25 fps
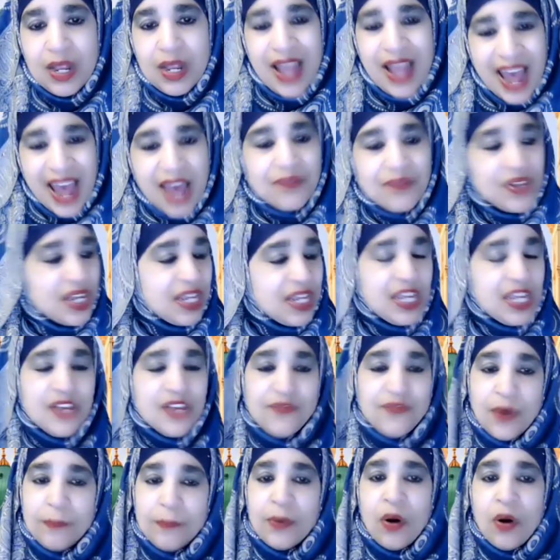having to
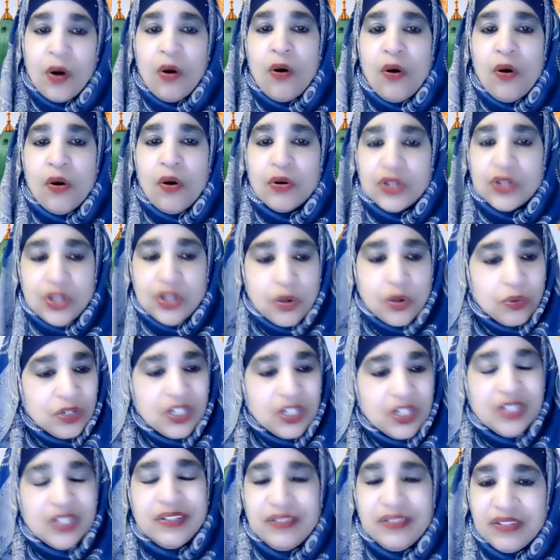give up all your
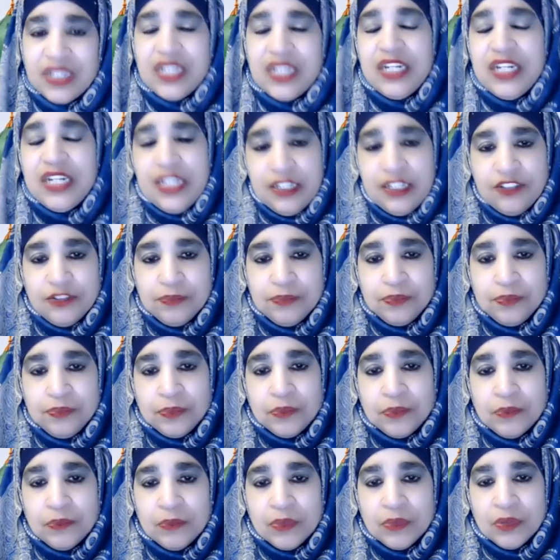good deeds
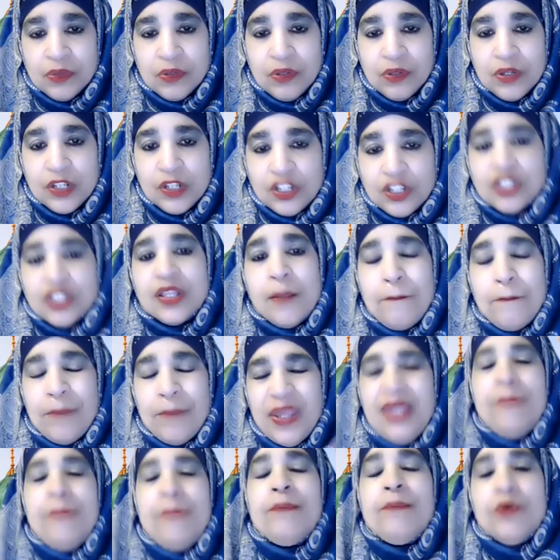to the
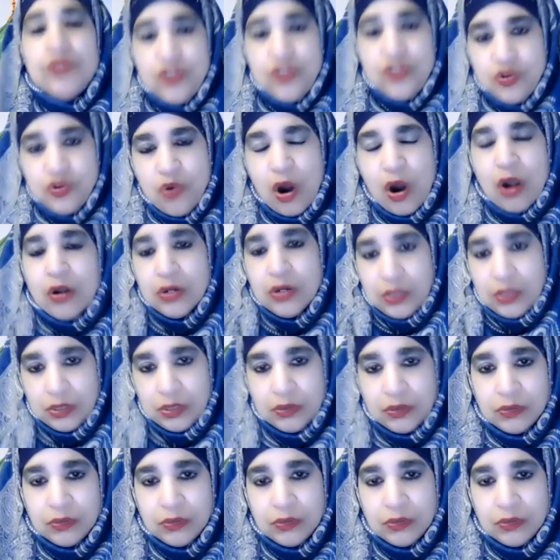people you hurt,